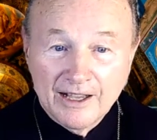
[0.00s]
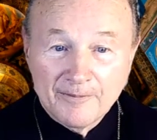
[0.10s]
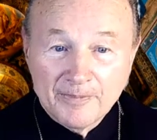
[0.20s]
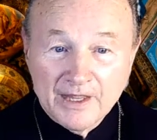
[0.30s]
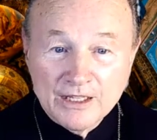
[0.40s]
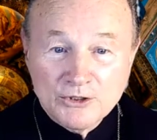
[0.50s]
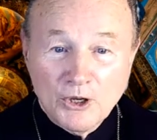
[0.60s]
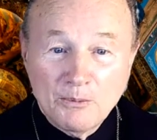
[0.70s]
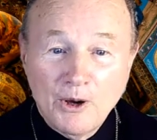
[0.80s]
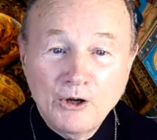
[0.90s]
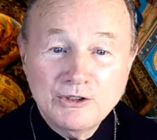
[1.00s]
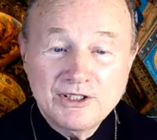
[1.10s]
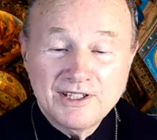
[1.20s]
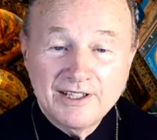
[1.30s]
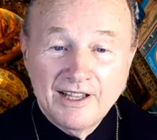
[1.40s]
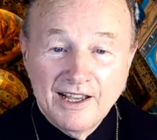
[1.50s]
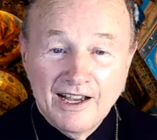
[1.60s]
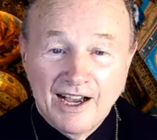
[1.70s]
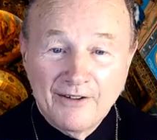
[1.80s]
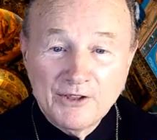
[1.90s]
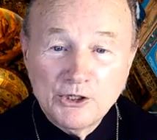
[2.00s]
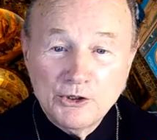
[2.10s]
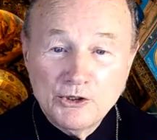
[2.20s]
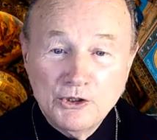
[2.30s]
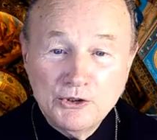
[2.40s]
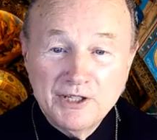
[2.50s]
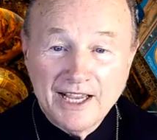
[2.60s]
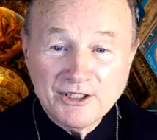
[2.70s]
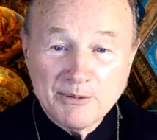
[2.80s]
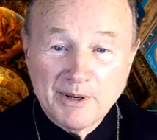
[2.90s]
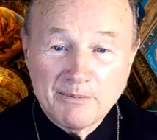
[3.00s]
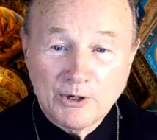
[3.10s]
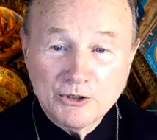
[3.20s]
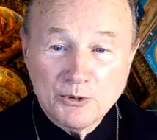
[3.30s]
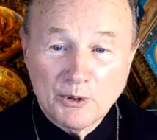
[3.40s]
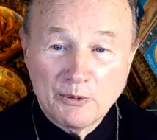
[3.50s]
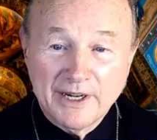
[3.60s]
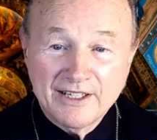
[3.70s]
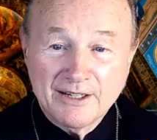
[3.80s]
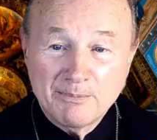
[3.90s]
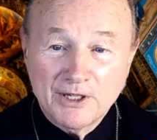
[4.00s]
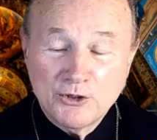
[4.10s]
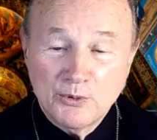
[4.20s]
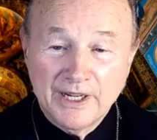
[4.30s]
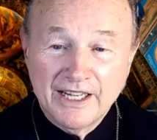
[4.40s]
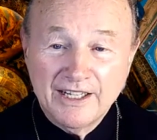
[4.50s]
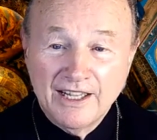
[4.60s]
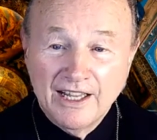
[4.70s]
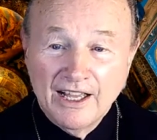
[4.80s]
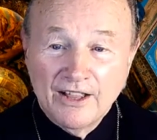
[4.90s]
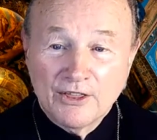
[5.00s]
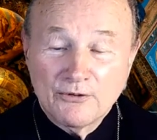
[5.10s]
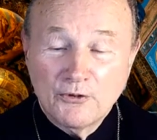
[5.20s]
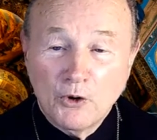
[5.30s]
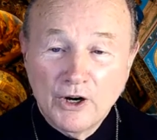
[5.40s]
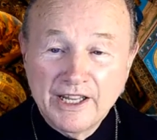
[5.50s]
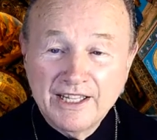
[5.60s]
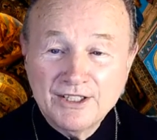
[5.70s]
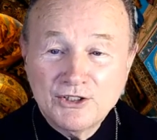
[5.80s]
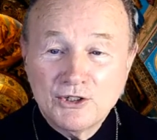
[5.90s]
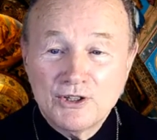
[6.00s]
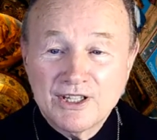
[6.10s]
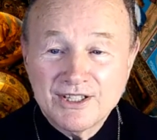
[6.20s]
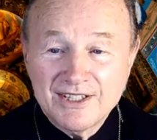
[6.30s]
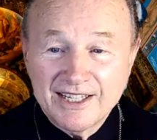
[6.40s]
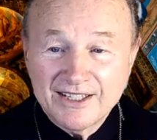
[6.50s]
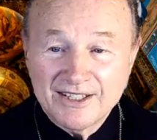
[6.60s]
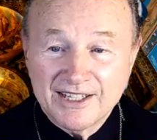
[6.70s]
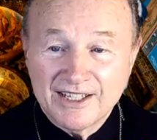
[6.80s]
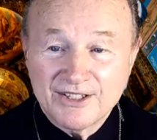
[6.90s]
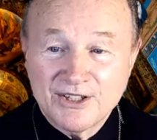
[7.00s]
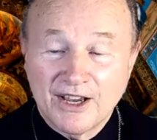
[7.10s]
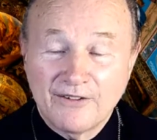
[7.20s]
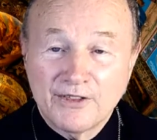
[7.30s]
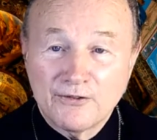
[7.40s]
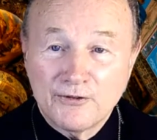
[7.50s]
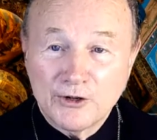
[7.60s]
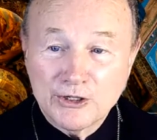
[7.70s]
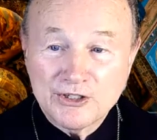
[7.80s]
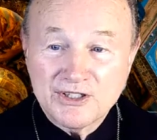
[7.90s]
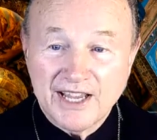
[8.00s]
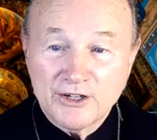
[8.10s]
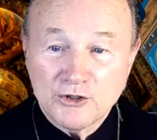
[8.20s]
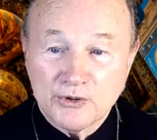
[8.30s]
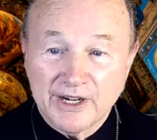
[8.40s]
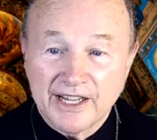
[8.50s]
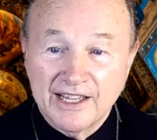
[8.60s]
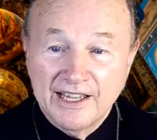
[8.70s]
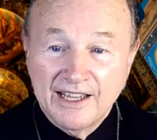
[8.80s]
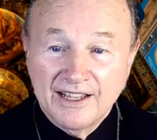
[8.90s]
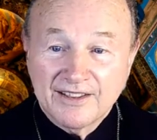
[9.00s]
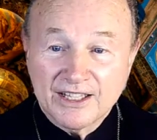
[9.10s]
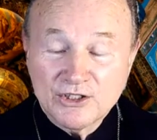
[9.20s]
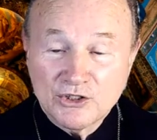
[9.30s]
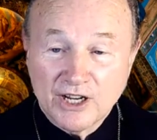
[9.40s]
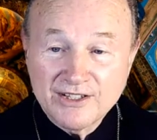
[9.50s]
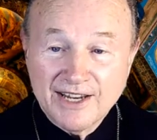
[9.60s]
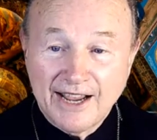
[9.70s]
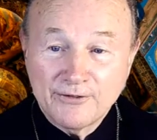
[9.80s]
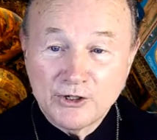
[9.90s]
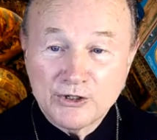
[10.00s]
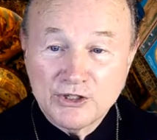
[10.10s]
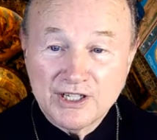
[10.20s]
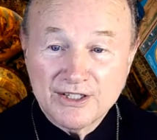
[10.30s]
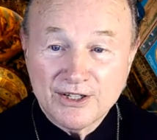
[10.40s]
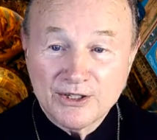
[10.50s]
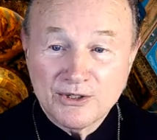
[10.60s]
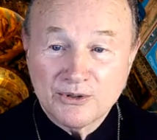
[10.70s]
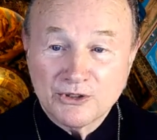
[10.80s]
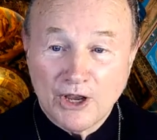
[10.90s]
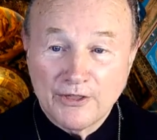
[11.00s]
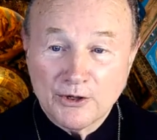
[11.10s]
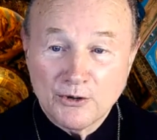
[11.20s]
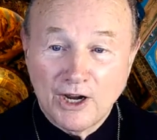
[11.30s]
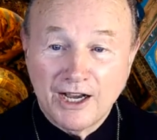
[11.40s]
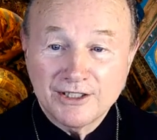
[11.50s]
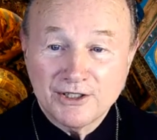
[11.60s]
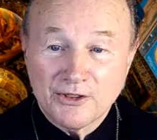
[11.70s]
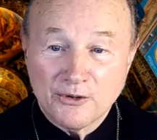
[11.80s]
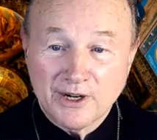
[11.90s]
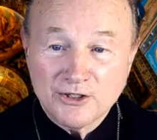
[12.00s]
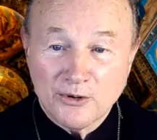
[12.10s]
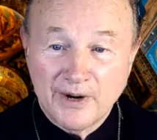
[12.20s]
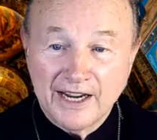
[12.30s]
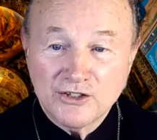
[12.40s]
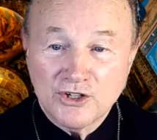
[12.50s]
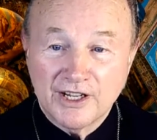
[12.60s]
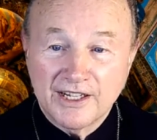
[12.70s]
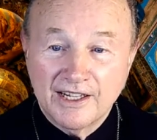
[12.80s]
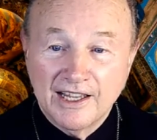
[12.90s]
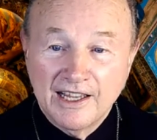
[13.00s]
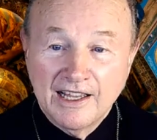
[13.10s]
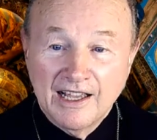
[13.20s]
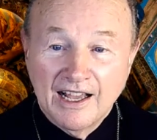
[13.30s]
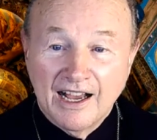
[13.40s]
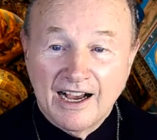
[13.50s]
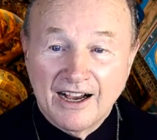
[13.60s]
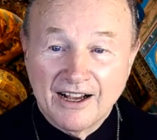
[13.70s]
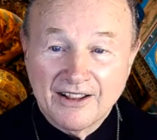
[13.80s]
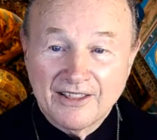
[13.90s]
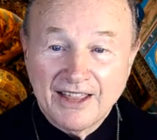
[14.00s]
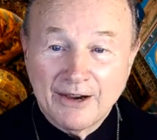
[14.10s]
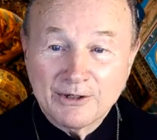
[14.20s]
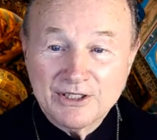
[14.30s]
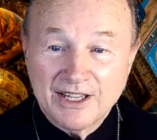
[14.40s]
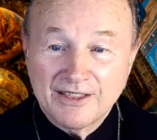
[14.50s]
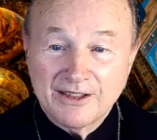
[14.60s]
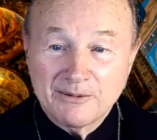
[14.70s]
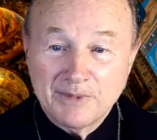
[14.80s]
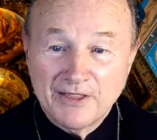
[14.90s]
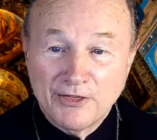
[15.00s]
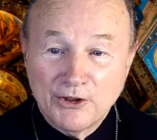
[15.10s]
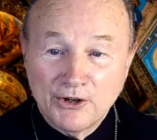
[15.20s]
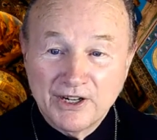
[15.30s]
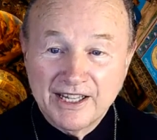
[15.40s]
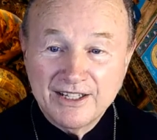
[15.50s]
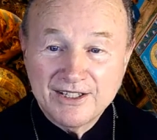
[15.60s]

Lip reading: So most of the New Testament books were written between the 40s to the 60s of the first century. That's just after Jesus was on the cross and the resurrection. That was in the mid-30s.